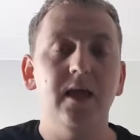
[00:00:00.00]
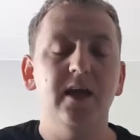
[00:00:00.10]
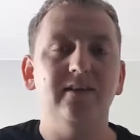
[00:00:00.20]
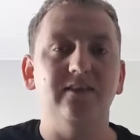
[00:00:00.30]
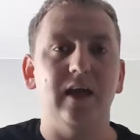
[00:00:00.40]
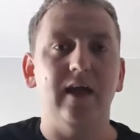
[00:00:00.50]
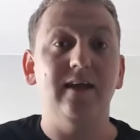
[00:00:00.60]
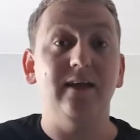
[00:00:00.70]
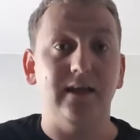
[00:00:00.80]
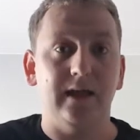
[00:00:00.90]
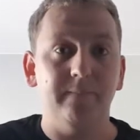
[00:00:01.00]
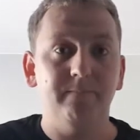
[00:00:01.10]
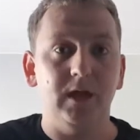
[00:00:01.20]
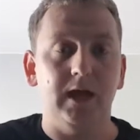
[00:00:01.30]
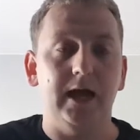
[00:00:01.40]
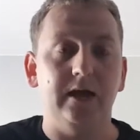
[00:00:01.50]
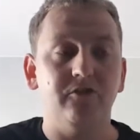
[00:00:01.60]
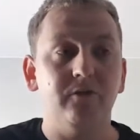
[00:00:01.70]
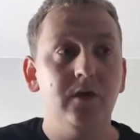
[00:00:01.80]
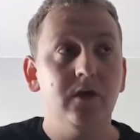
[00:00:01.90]
So yeah, and
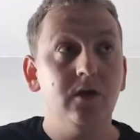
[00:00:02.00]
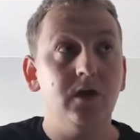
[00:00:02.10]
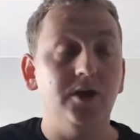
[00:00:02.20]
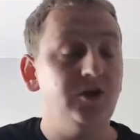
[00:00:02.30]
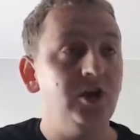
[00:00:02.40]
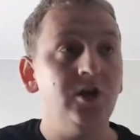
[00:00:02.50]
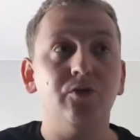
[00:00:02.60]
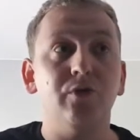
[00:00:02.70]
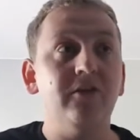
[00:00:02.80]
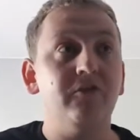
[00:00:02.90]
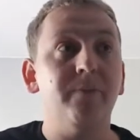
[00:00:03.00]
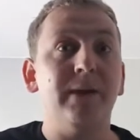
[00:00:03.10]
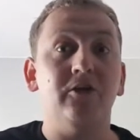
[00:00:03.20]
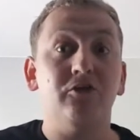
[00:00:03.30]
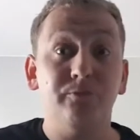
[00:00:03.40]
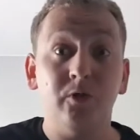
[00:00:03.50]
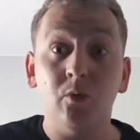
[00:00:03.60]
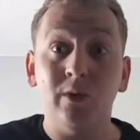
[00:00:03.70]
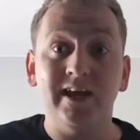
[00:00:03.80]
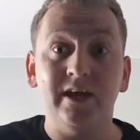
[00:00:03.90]
credit to the Pach Store.
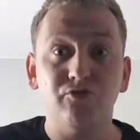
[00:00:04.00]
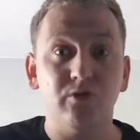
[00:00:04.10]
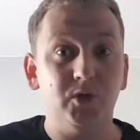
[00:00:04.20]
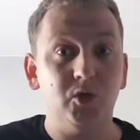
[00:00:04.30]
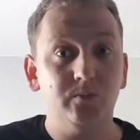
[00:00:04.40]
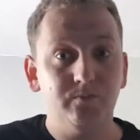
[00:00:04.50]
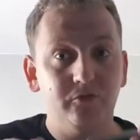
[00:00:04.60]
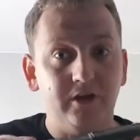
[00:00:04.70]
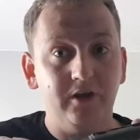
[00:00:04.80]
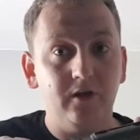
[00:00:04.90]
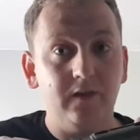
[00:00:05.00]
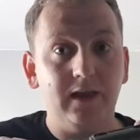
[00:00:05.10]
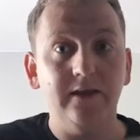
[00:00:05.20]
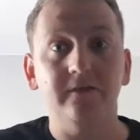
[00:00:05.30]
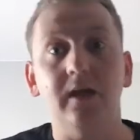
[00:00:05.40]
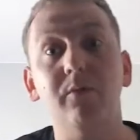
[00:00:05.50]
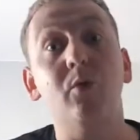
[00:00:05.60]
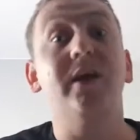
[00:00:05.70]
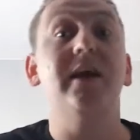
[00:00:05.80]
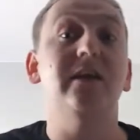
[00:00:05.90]
When I had trouble turning on the lightsaber,
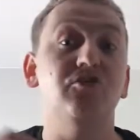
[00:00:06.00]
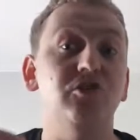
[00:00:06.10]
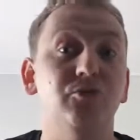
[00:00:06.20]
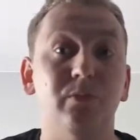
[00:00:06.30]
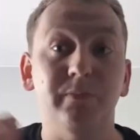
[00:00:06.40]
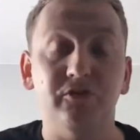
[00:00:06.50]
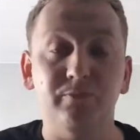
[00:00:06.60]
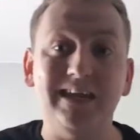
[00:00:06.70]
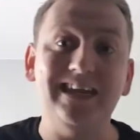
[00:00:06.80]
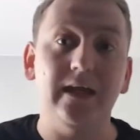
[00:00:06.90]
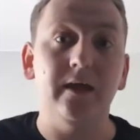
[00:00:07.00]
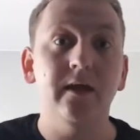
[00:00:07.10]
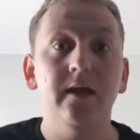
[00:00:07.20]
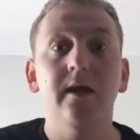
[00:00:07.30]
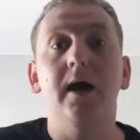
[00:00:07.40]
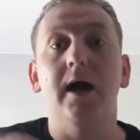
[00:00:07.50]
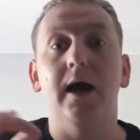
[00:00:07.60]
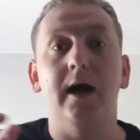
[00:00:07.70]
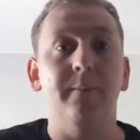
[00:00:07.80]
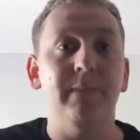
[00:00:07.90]
when I had issues with my speaker,
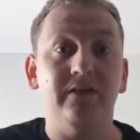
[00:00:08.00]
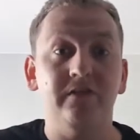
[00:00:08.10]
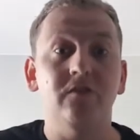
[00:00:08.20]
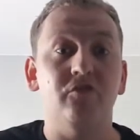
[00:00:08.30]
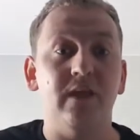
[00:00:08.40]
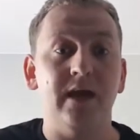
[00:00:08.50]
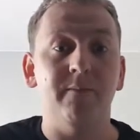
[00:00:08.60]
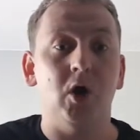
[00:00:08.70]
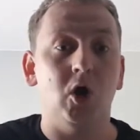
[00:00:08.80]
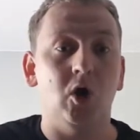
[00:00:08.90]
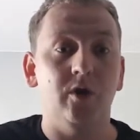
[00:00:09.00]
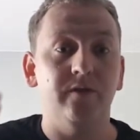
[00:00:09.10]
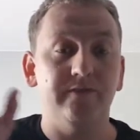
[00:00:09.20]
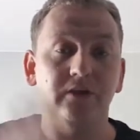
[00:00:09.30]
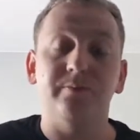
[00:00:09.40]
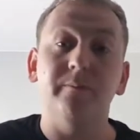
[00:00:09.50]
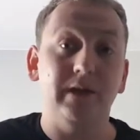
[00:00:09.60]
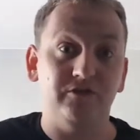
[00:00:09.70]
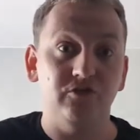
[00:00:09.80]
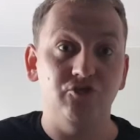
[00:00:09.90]
I messaged them on the Facebook
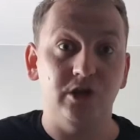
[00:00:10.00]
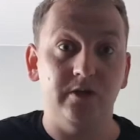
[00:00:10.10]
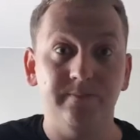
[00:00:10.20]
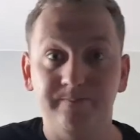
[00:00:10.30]
Messenger